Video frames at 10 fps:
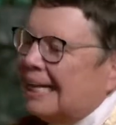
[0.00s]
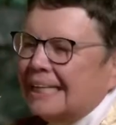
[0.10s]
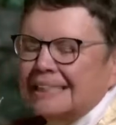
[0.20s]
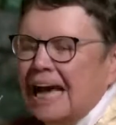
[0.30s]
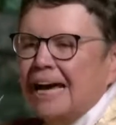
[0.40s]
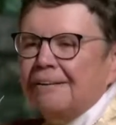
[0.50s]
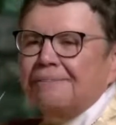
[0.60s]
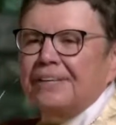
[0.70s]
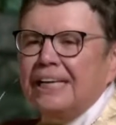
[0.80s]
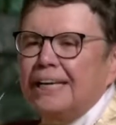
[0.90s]
It's kind
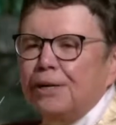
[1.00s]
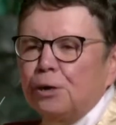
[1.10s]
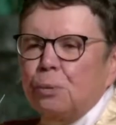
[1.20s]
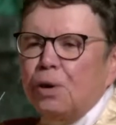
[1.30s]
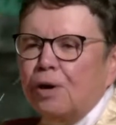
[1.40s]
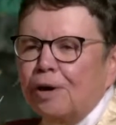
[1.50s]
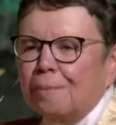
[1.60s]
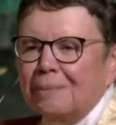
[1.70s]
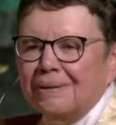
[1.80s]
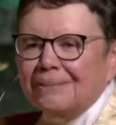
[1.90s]
of an
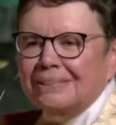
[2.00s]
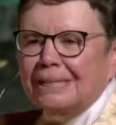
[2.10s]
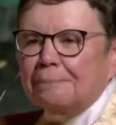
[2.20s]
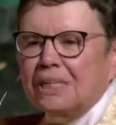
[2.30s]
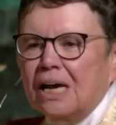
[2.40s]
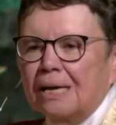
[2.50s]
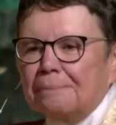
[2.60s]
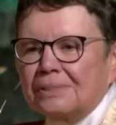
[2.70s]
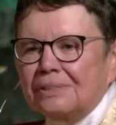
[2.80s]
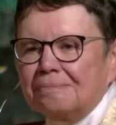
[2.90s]
earworm
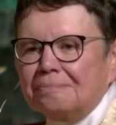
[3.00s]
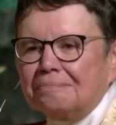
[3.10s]
sometimes.